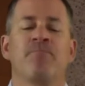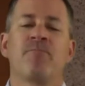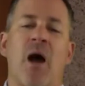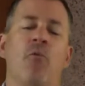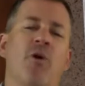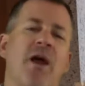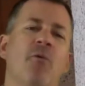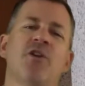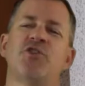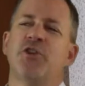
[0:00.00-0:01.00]
Now, what I
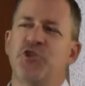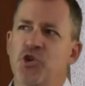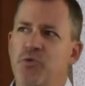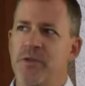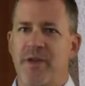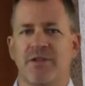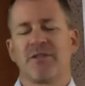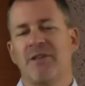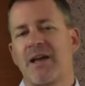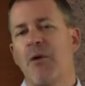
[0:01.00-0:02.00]
want you to do with
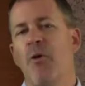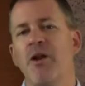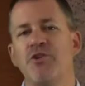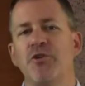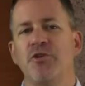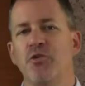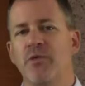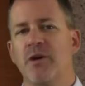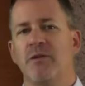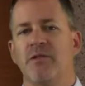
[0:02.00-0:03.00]
this, like I wanted you to do
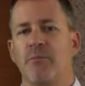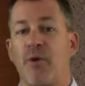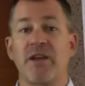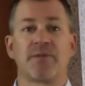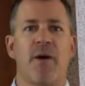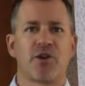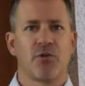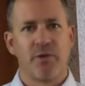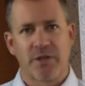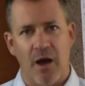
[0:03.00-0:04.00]
with the break
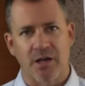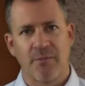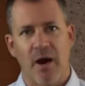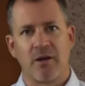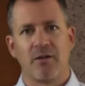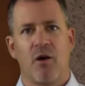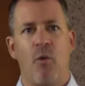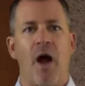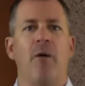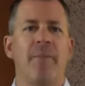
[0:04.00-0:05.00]
special we talked about a
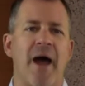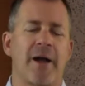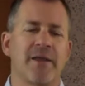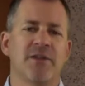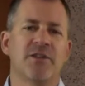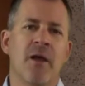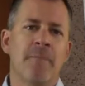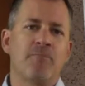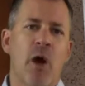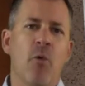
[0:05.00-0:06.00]
while back, is
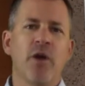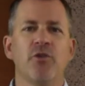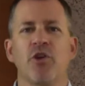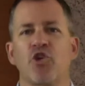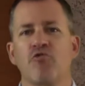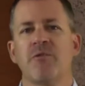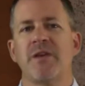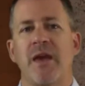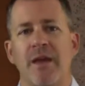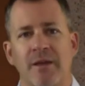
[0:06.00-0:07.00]
I want you to
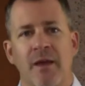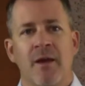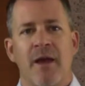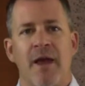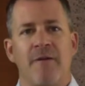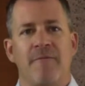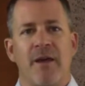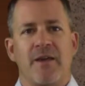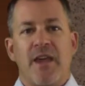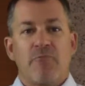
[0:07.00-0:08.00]
create
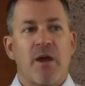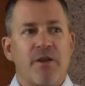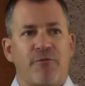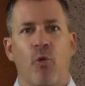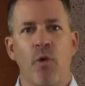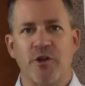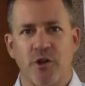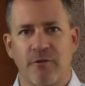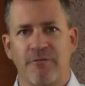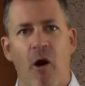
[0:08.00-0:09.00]
a get ready for
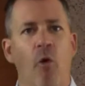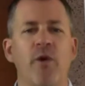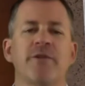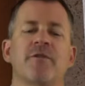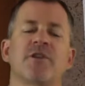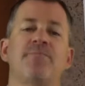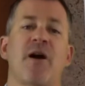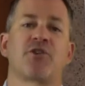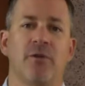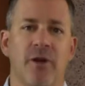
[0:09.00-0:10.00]
winter, fall-winter
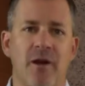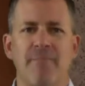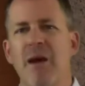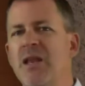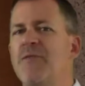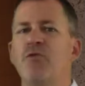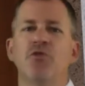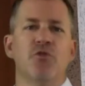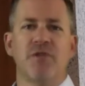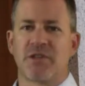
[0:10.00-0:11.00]
special, all right? Many of you
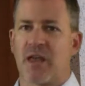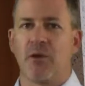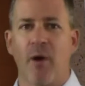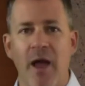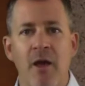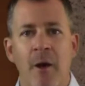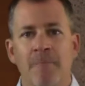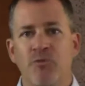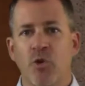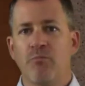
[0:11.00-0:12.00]
do this anyway,
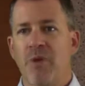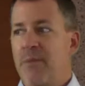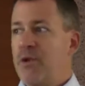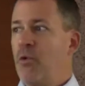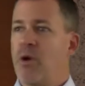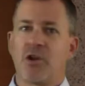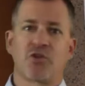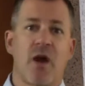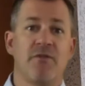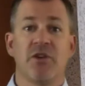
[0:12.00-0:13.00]
so maybe you want
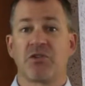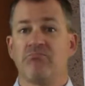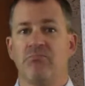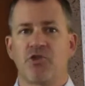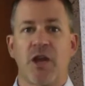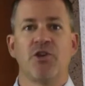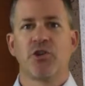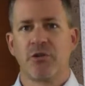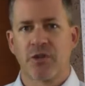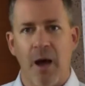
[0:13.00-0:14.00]
to try this and
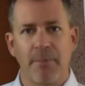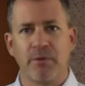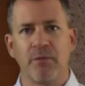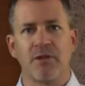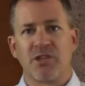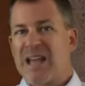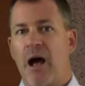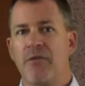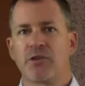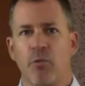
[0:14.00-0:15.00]
change yours up and see
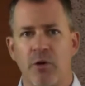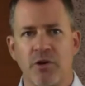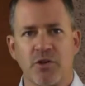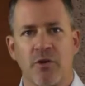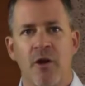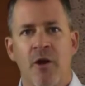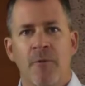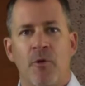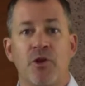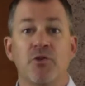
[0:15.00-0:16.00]
how this works,
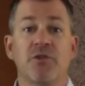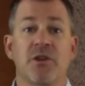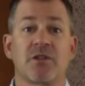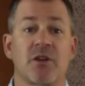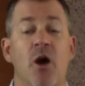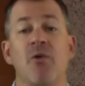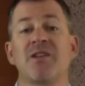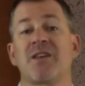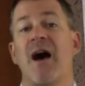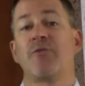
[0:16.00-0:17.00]
or use this to
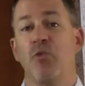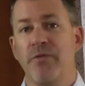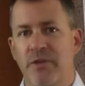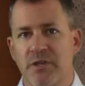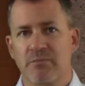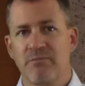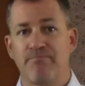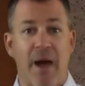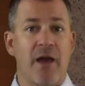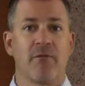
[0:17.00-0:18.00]
coincide with this
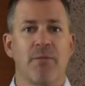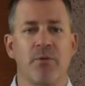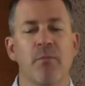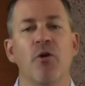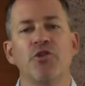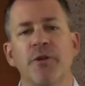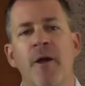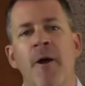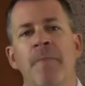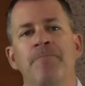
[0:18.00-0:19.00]
battery
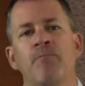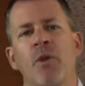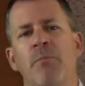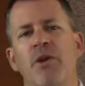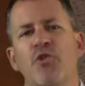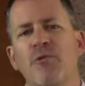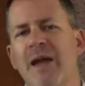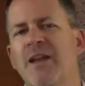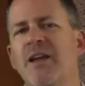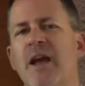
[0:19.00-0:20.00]
promotion. But
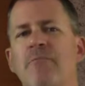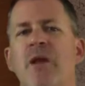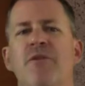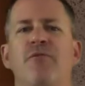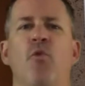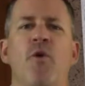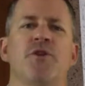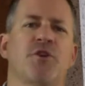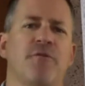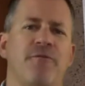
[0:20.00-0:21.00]
create a get ready for
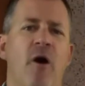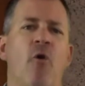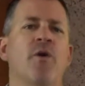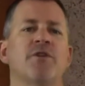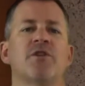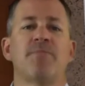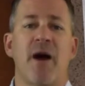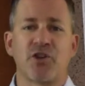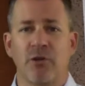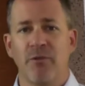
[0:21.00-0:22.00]
winter, fall-winter
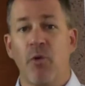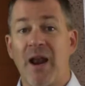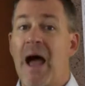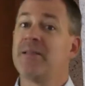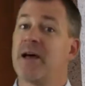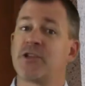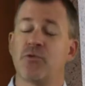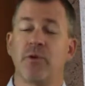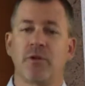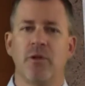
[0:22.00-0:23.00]
special. And what I like
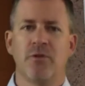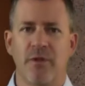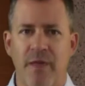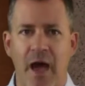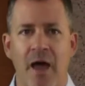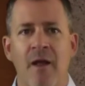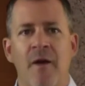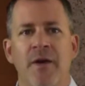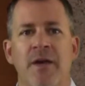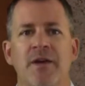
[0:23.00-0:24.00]
to include in that
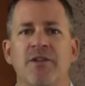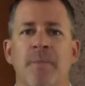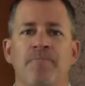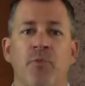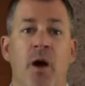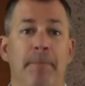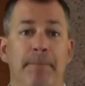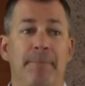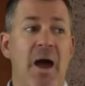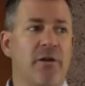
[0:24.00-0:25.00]
is a
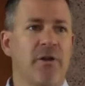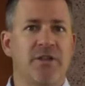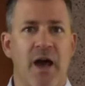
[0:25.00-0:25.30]
battery